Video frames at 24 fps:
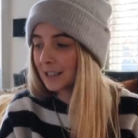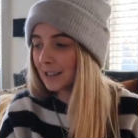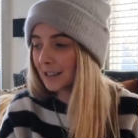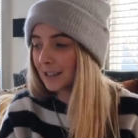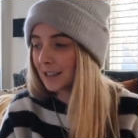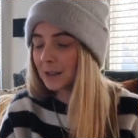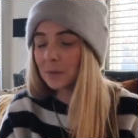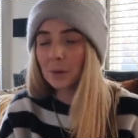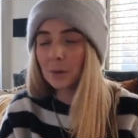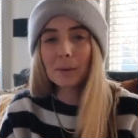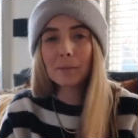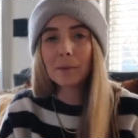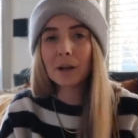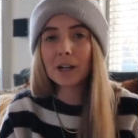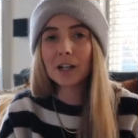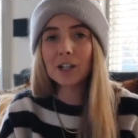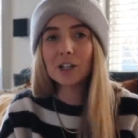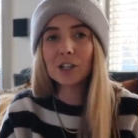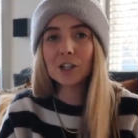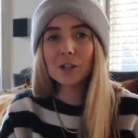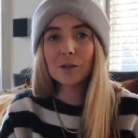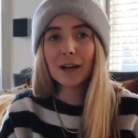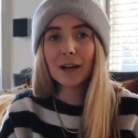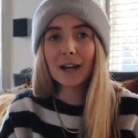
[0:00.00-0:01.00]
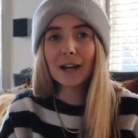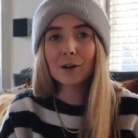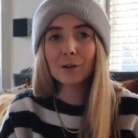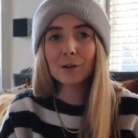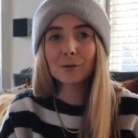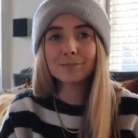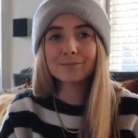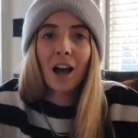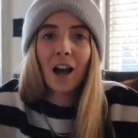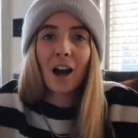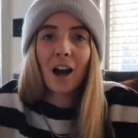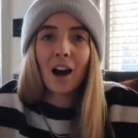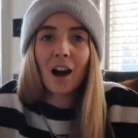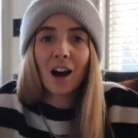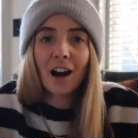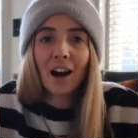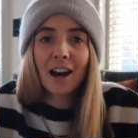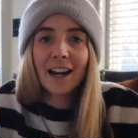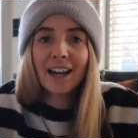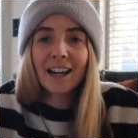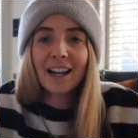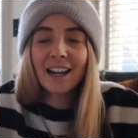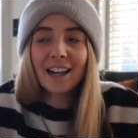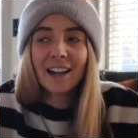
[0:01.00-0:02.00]
so that's what I'm gonna do now.
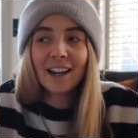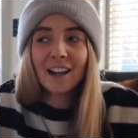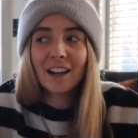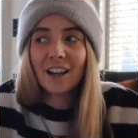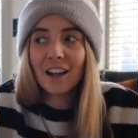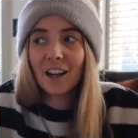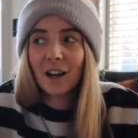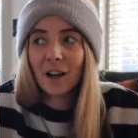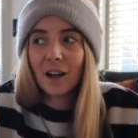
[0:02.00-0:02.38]
I